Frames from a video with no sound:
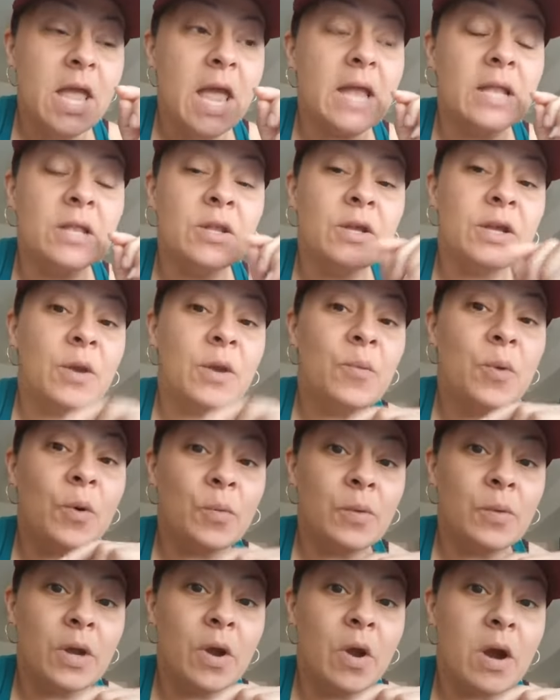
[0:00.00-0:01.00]
And look at where
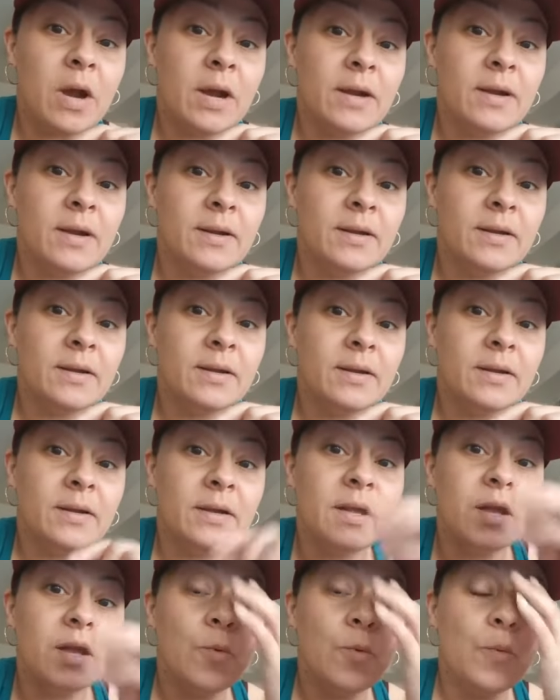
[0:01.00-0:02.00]
we are.
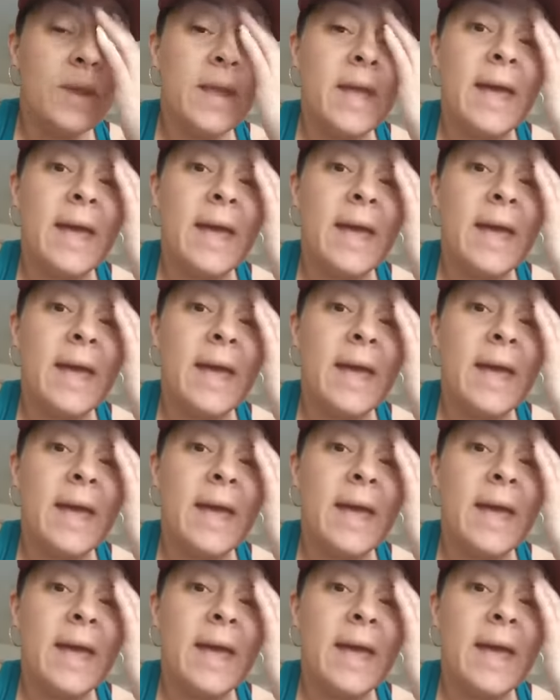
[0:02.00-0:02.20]
We